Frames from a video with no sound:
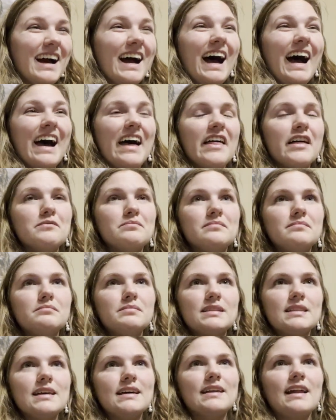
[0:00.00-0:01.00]

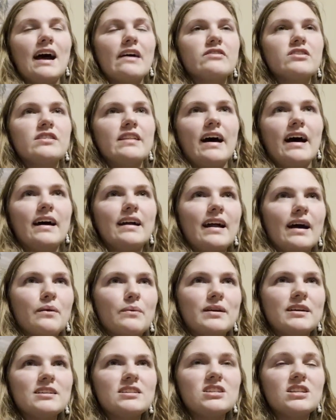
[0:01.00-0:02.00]
But then after that I
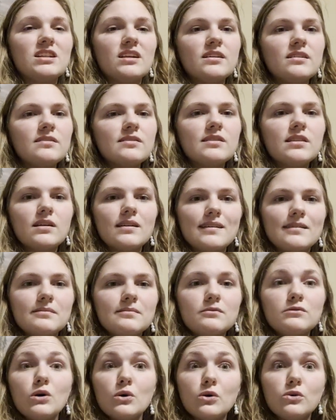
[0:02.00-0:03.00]
went to the
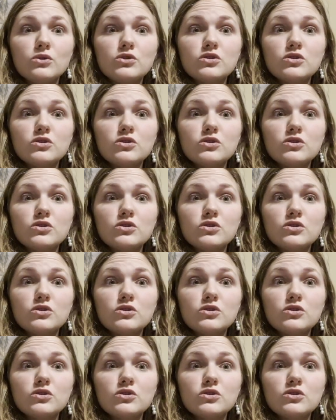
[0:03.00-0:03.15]
local